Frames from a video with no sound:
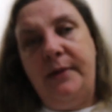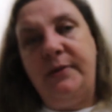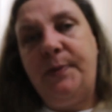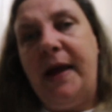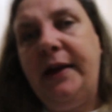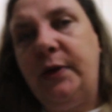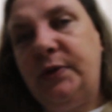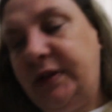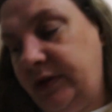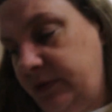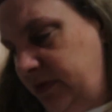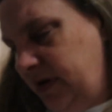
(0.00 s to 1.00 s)
named Spike
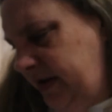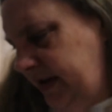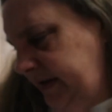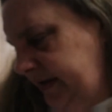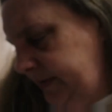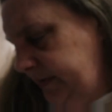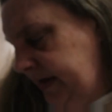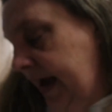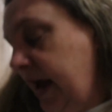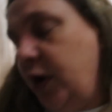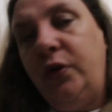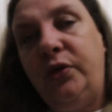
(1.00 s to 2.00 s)

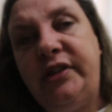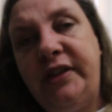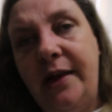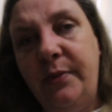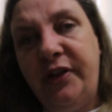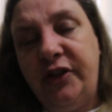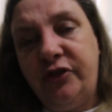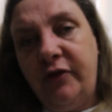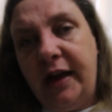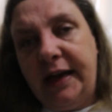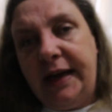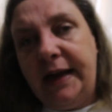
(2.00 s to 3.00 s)
who's staying with his
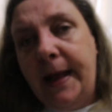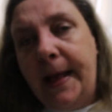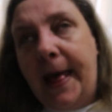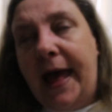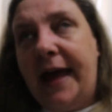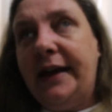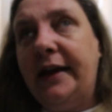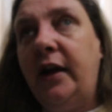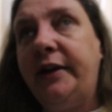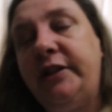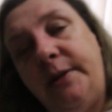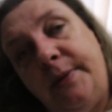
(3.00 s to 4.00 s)
granny, and at
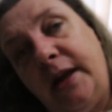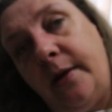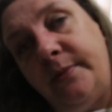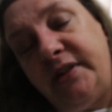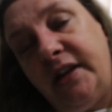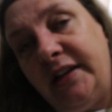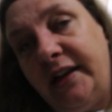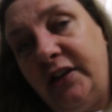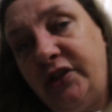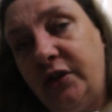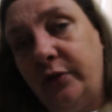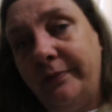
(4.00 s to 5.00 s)
night she becomes a
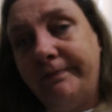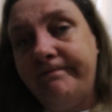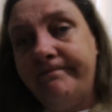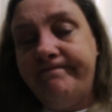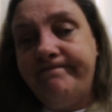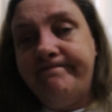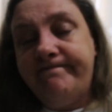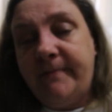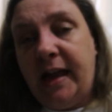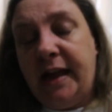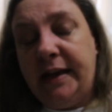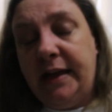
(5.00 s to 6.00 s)
dinosaur.
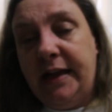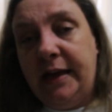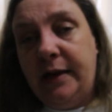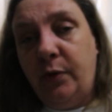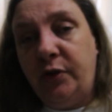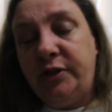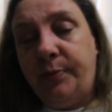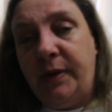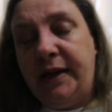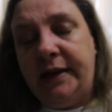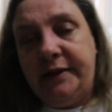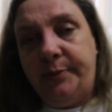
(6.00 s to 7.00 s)
And he wants to put
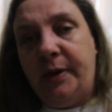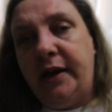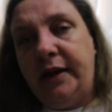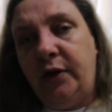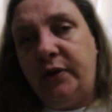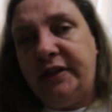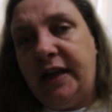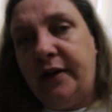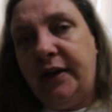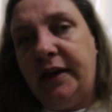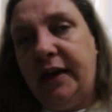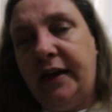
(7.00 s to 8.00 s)
his part, he goes
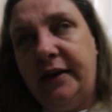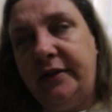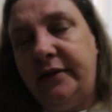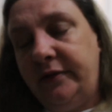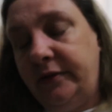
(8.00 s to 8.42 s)
down and